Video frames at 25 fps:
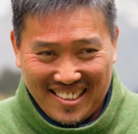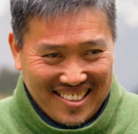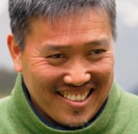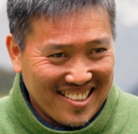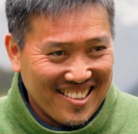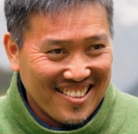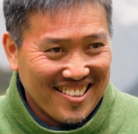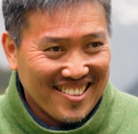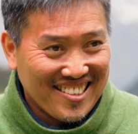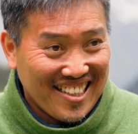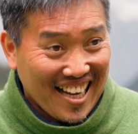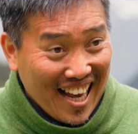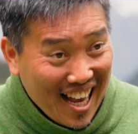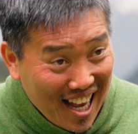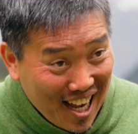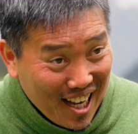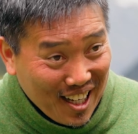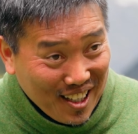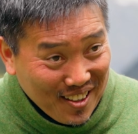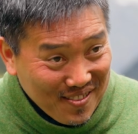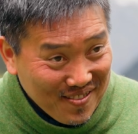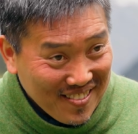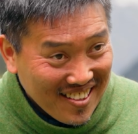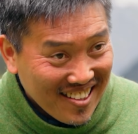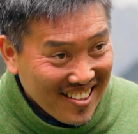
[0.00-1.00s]
You
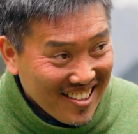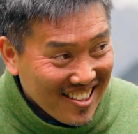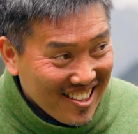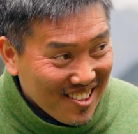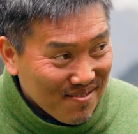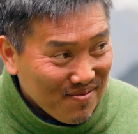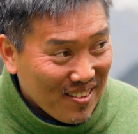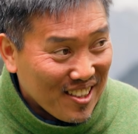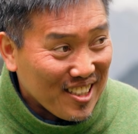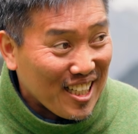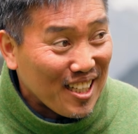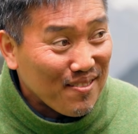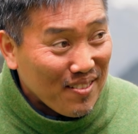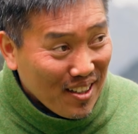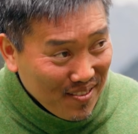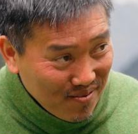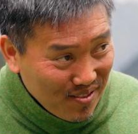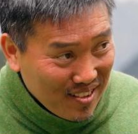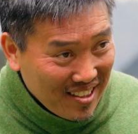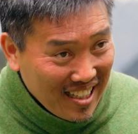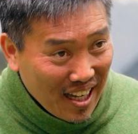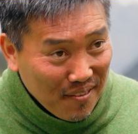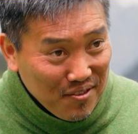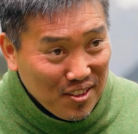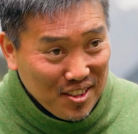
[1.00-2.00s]
have, but
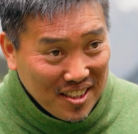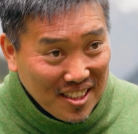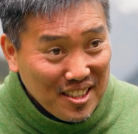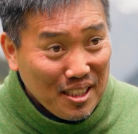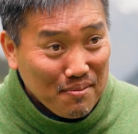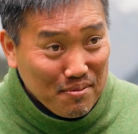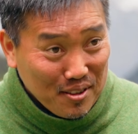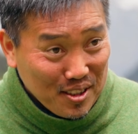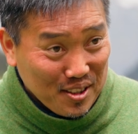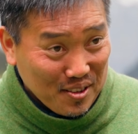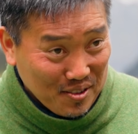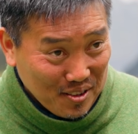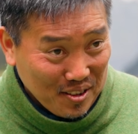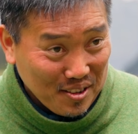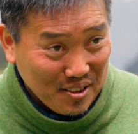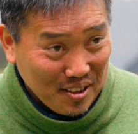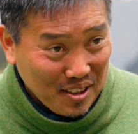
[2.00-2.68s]
you have to see the person all the